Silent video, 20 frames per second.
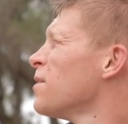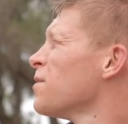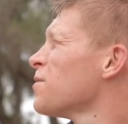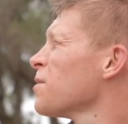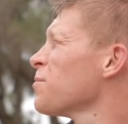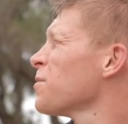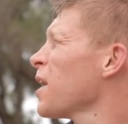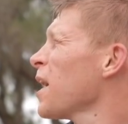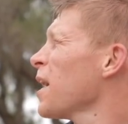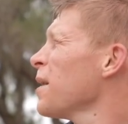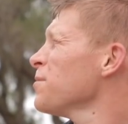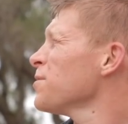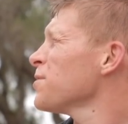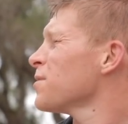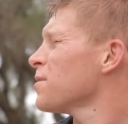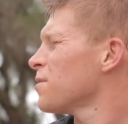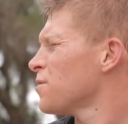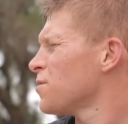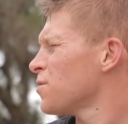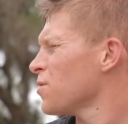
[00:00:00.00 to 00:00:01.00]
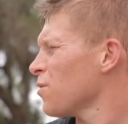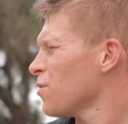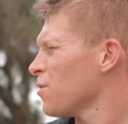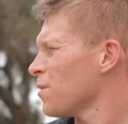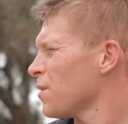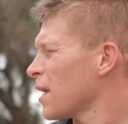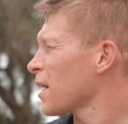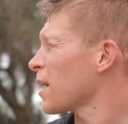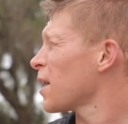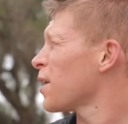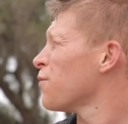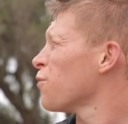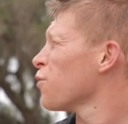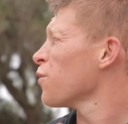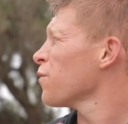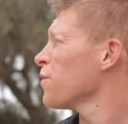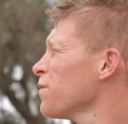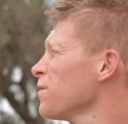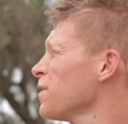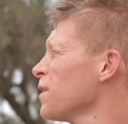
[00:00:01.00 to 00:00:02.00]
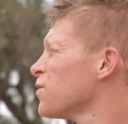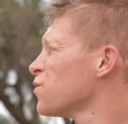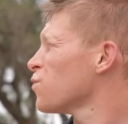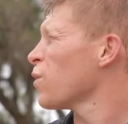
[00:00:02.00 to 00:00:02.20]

sometimes. So like on a 450, it's